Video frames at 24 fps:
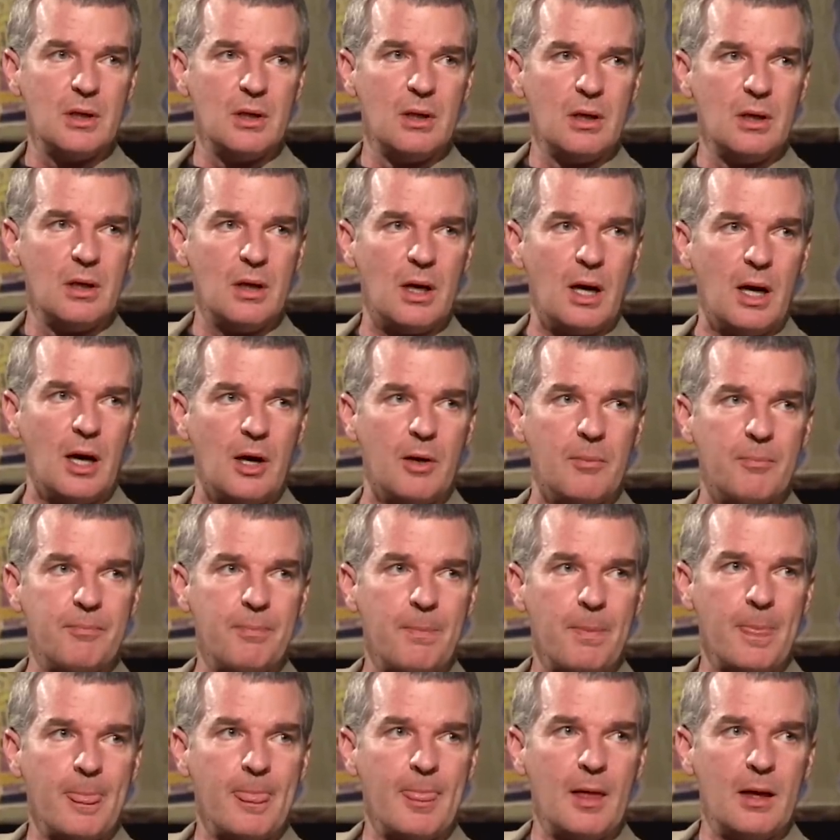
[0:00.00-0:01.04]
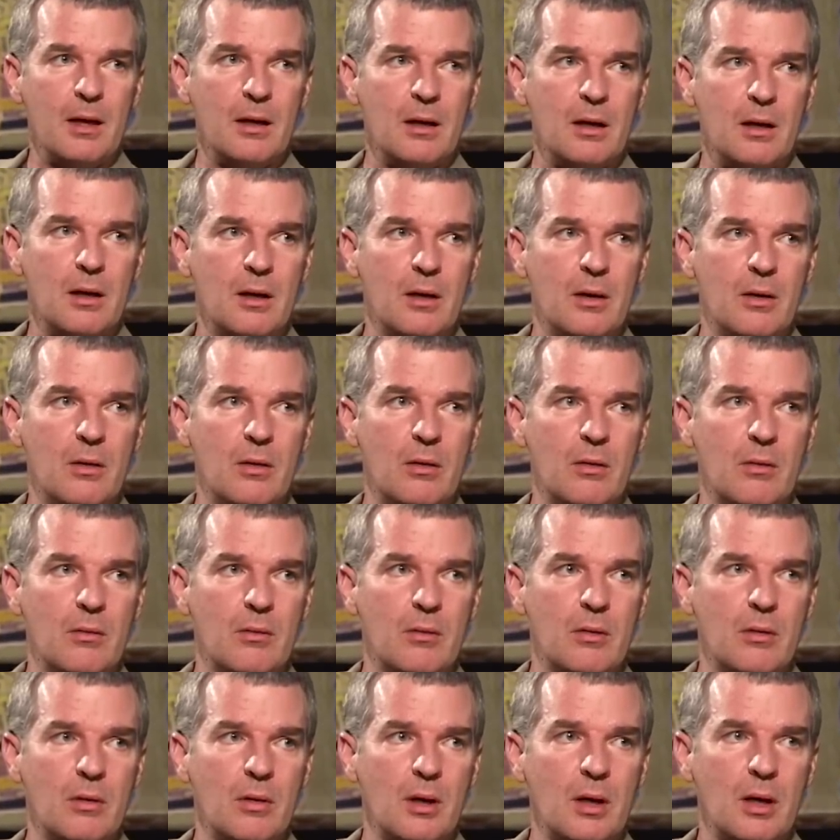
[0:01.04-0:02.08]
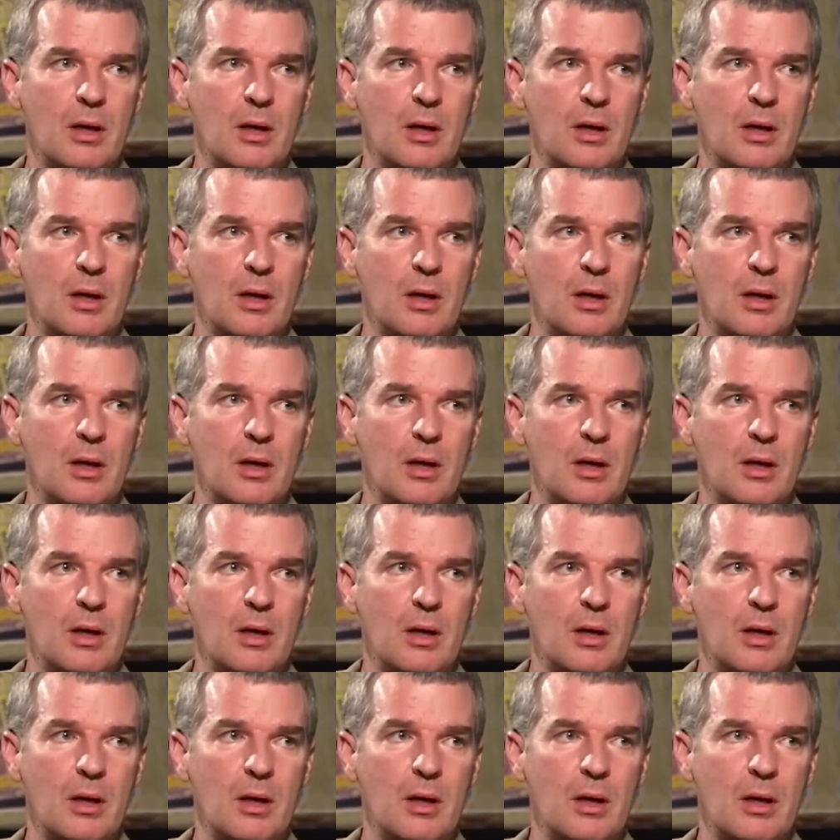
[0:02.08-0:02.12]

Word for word: Not for me, um, but I, there, I mean...